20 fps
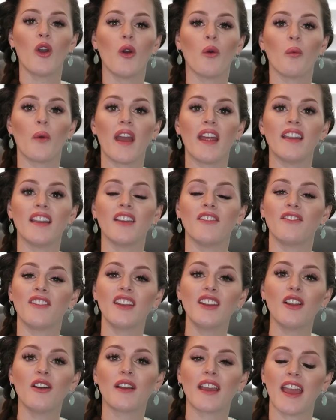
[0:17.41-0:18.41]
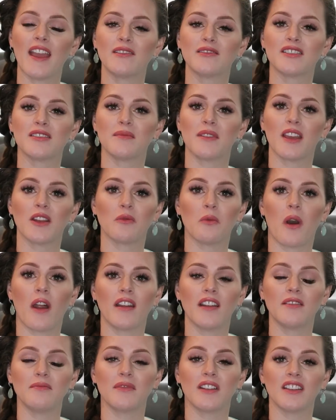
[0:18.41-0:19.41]
When Aveeno came to me and
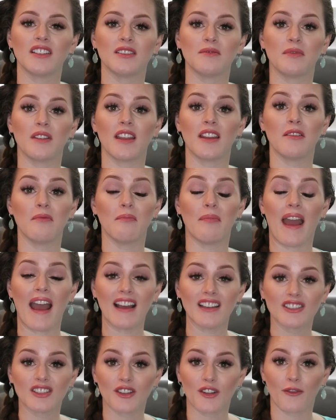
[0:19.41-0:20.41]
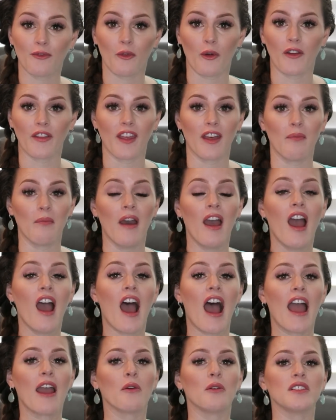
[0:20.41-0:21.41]
wanted me to be an ambassador for them,
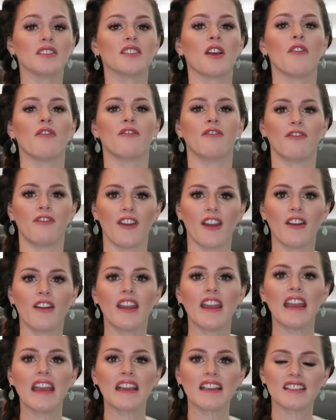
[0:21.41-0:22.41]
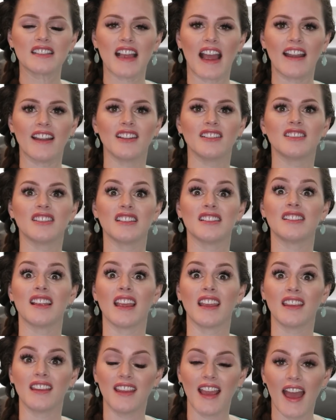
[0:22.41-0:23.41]
I was very excited to
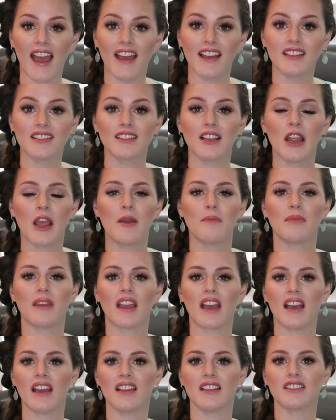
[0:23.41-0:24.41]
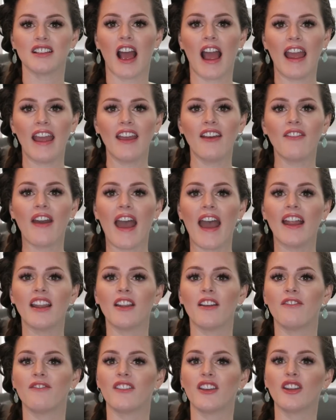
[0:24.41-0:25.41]
say yes because I have had
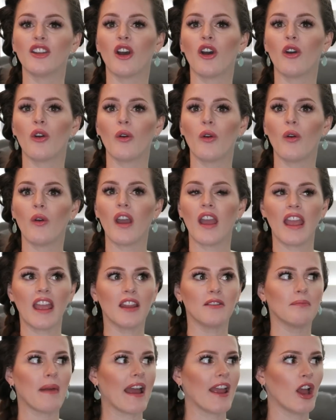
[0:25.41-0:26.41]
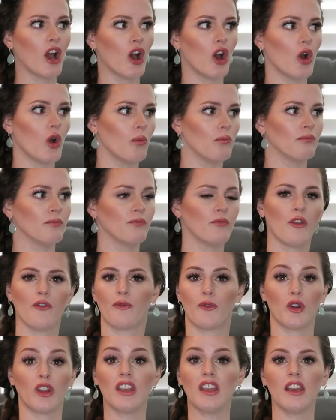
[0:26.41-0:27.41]
Aveeno in my home
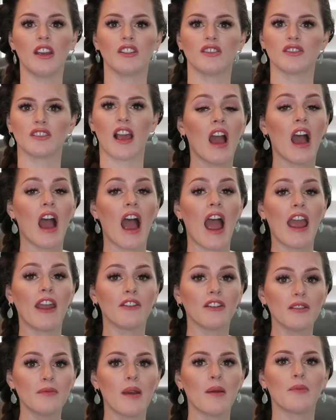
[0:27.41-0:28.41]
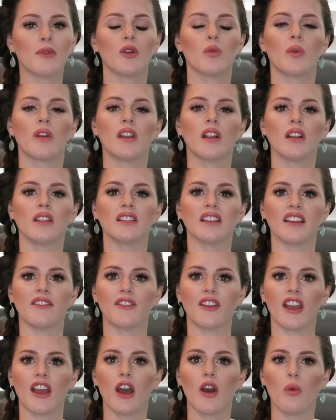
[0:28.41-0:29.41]
for years. I remember when
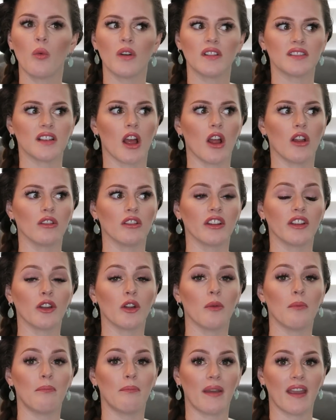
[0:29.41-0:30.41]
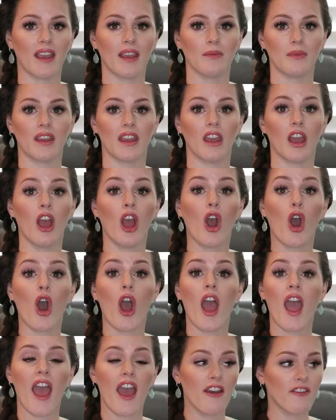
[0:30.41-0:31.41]
Olivia was a little baby,
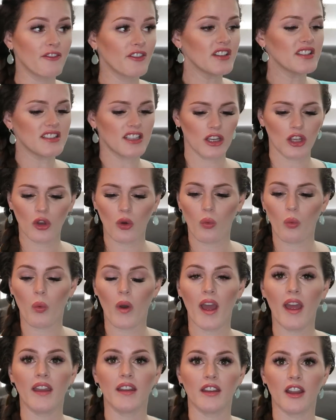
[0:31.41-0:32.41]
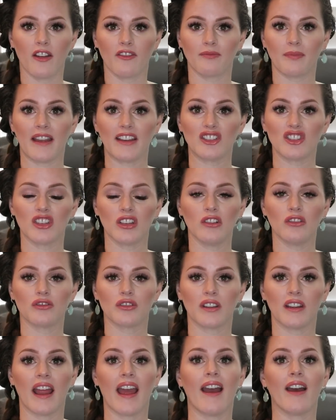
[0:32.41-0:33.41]
every single one of my
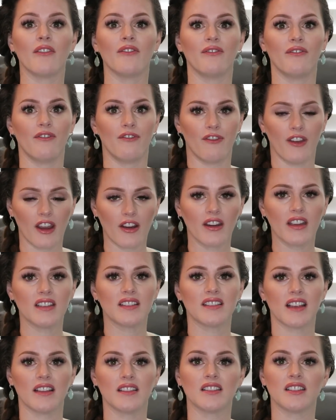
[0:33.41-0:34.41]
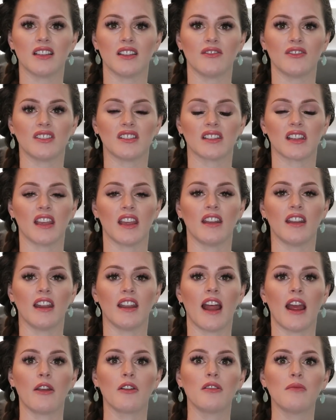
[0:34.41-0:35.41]
children have very sensitive skin, and
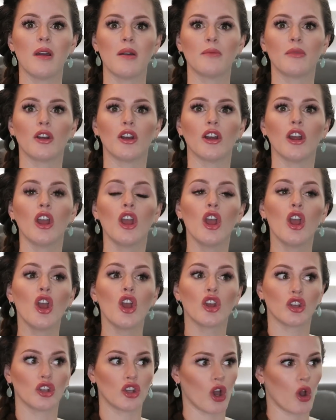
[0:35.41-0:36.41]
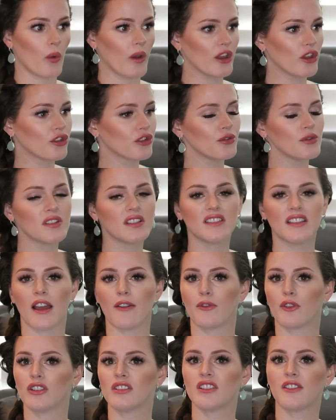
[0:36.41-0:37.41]
I remember going through
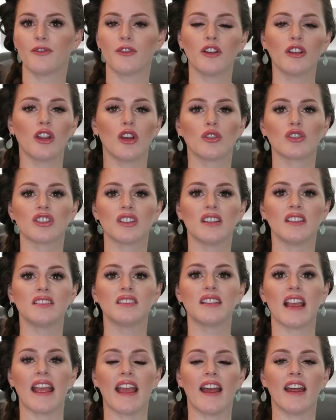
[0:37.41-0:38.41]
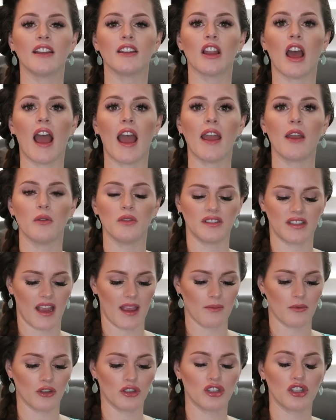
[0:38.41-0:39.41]
several different lotions, and I was
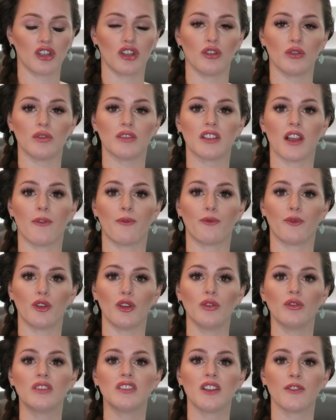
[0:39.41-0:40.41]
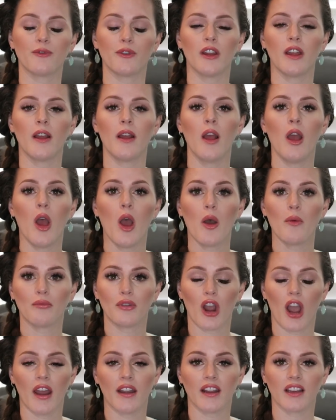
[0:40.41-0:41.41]
able to use a few different
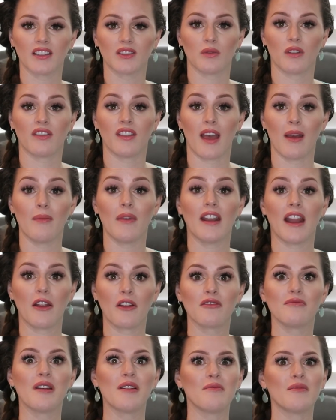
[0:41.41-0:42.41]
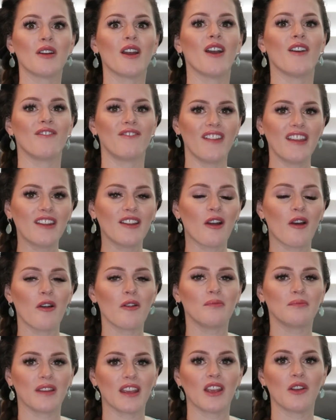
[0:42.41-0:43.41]
products with them, and I remember
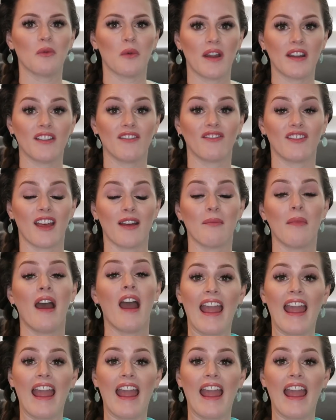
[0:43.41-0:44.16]
Aveeno being one of them.